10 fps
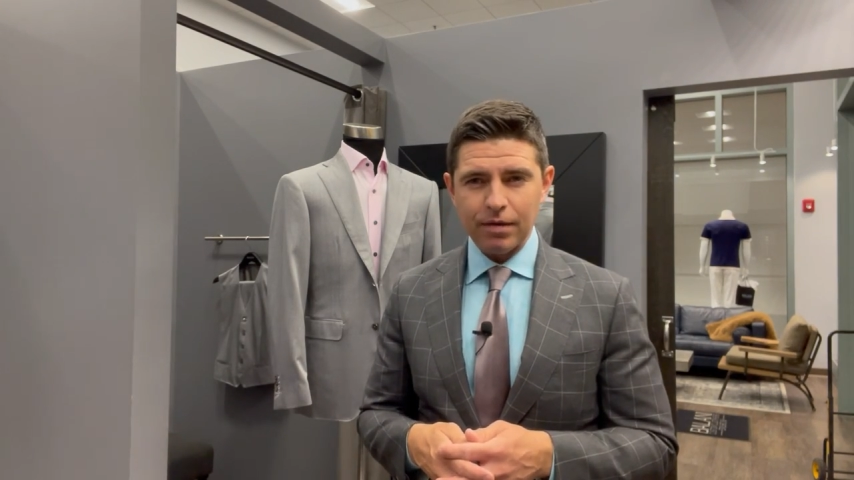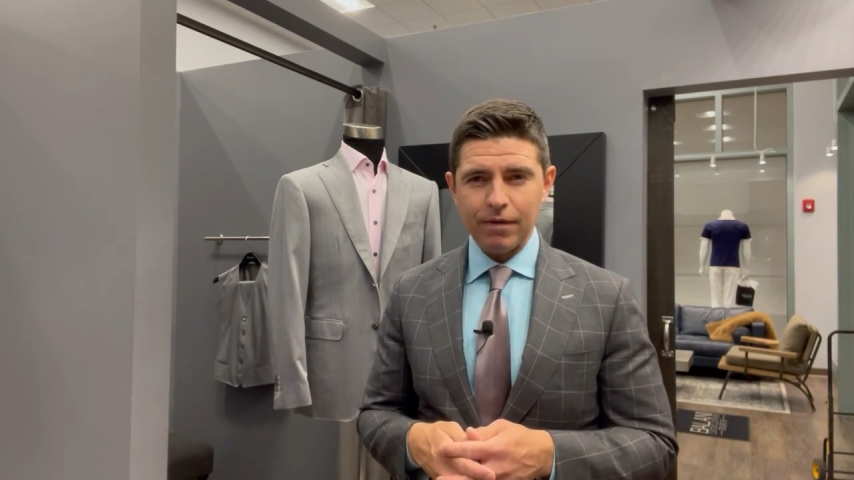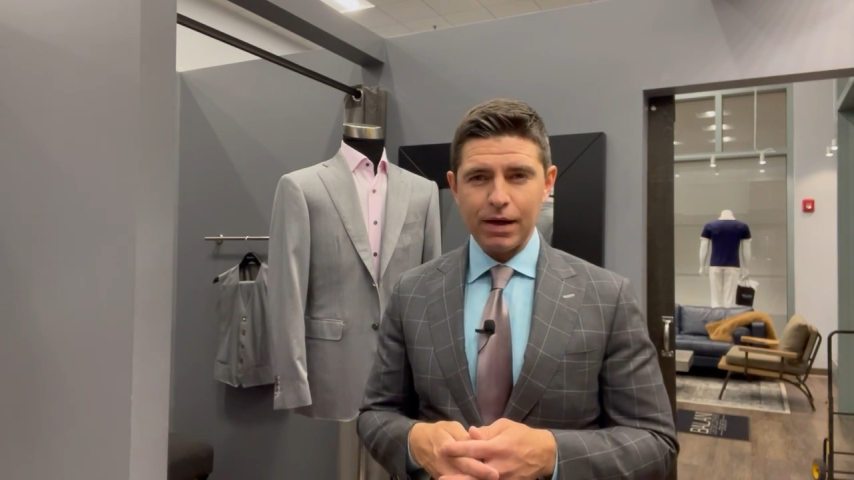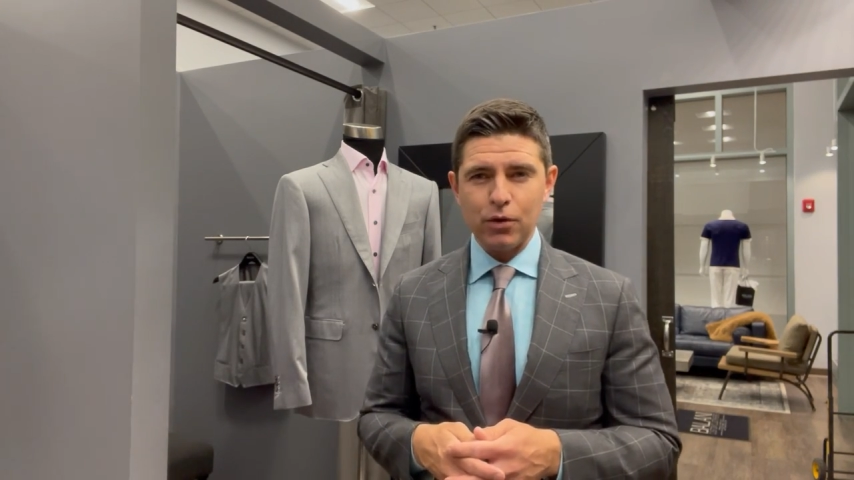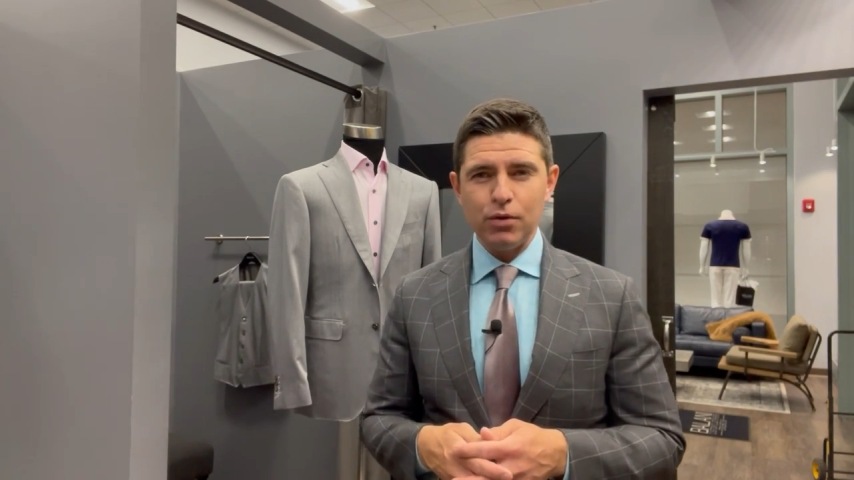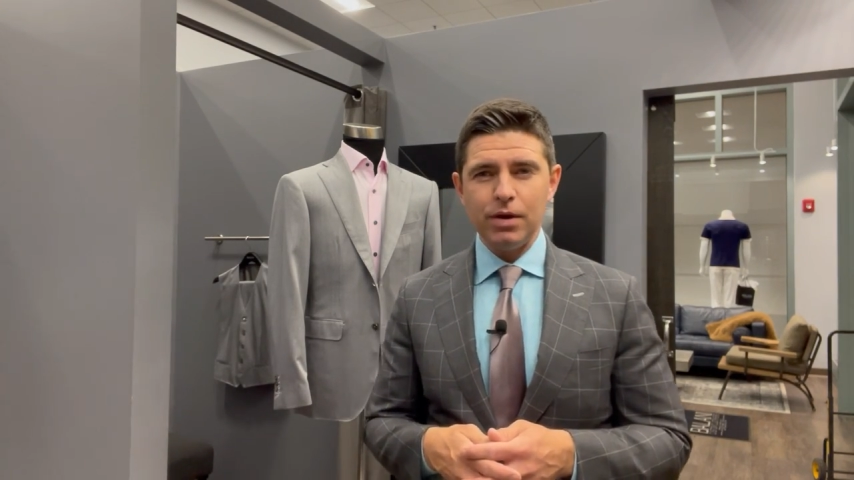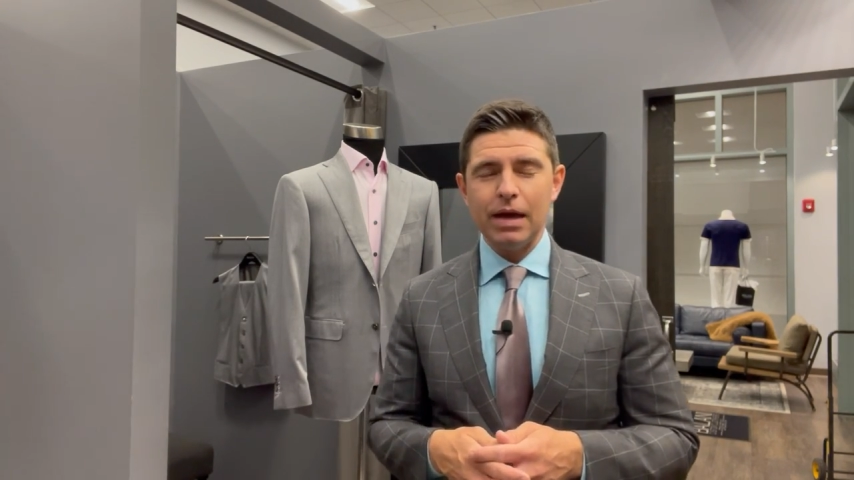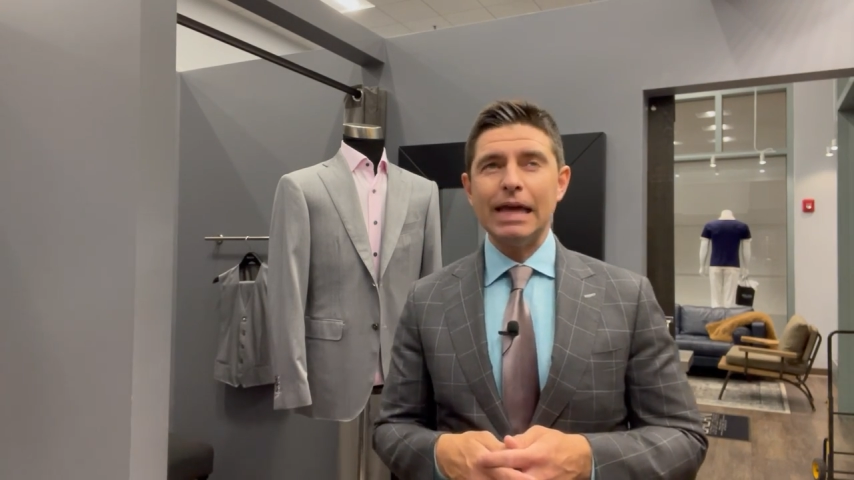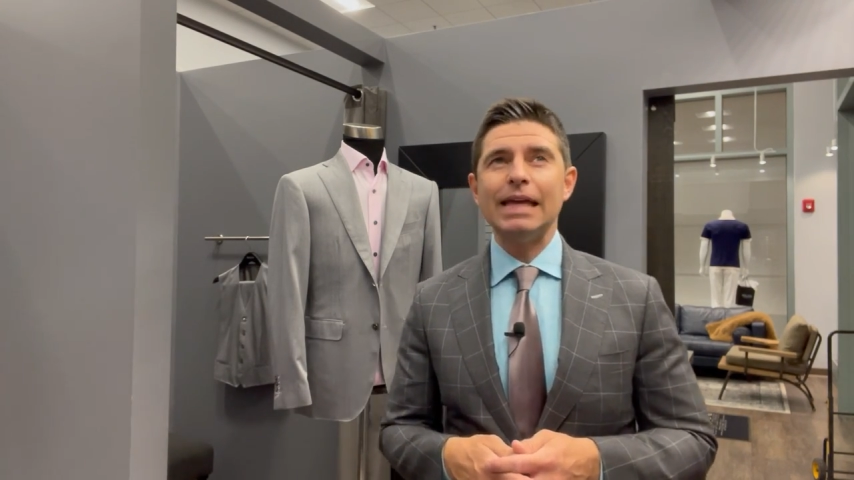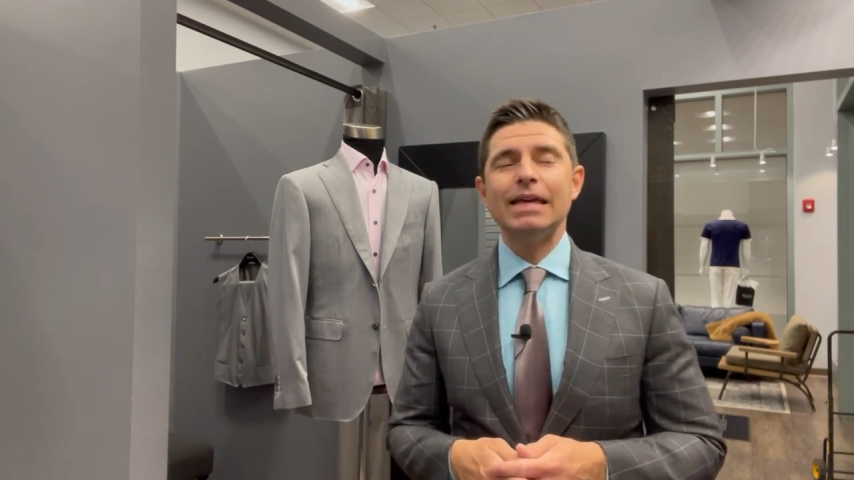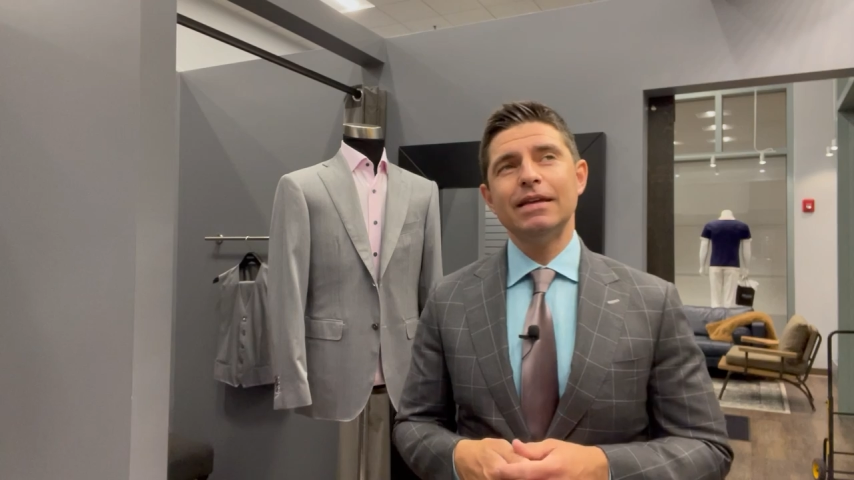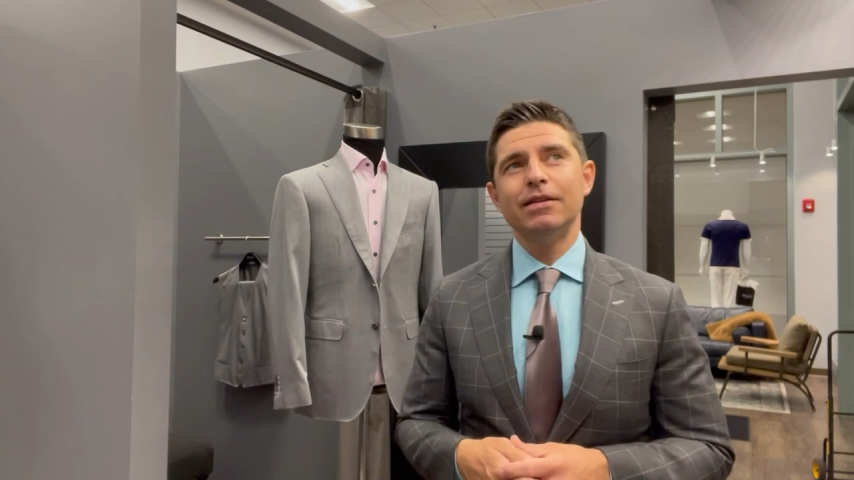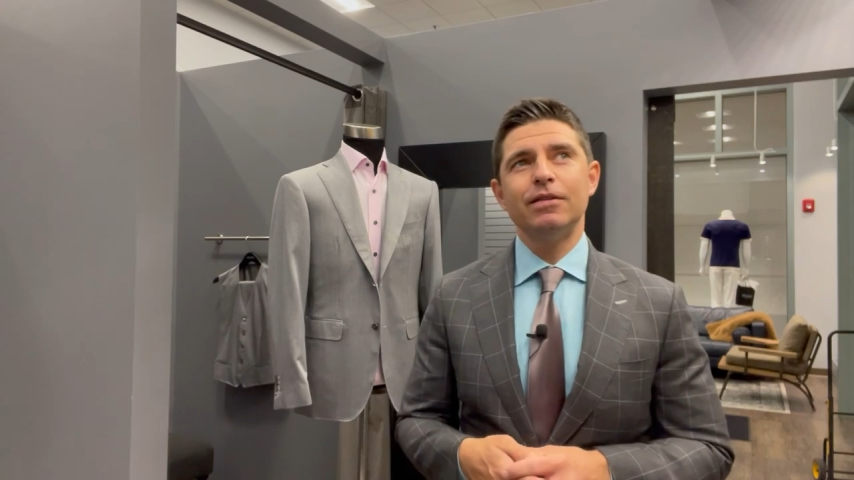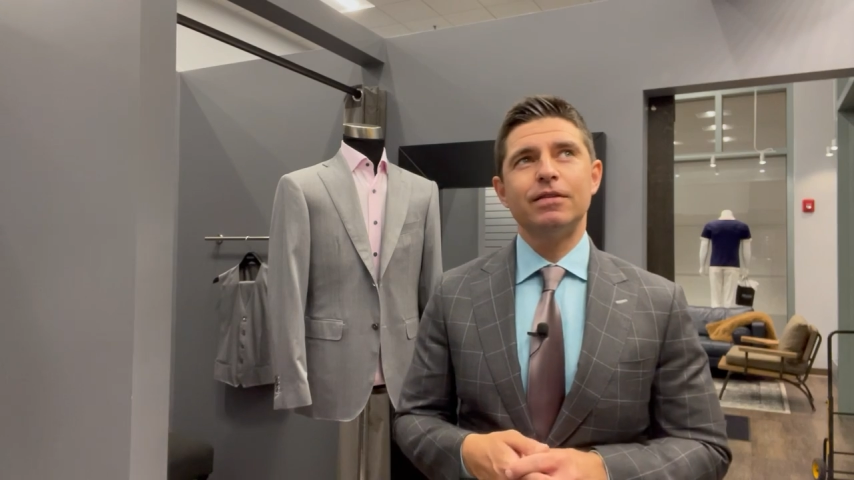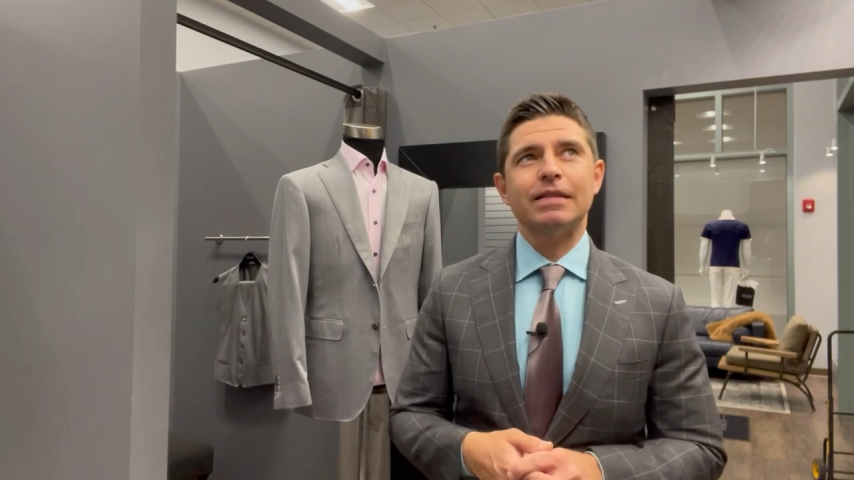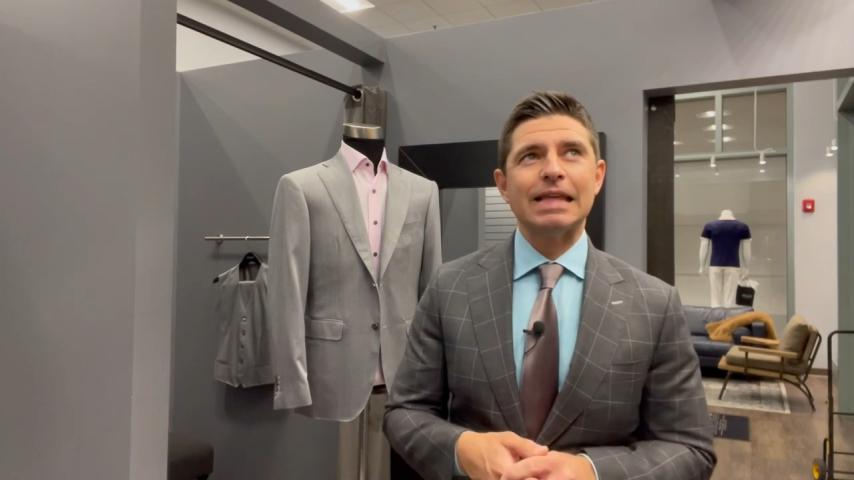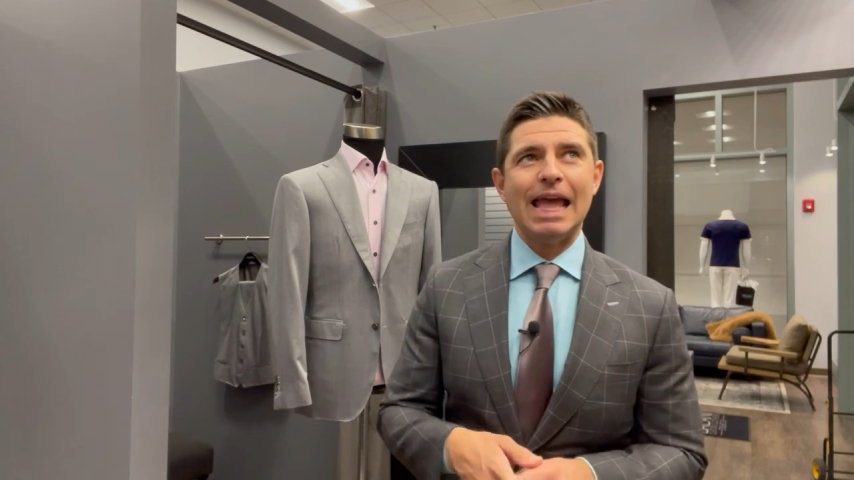Vicuña is